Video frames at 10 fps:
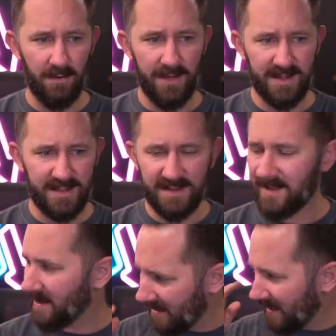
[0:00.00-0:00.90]
this is
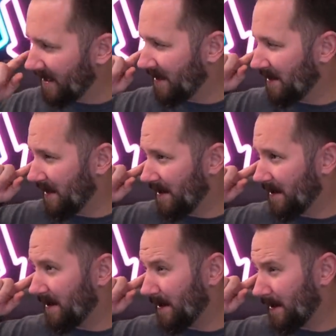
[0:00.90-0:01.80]
the thing
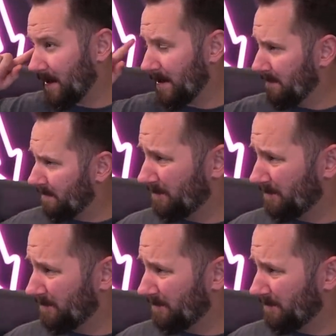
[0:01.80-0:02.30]
in the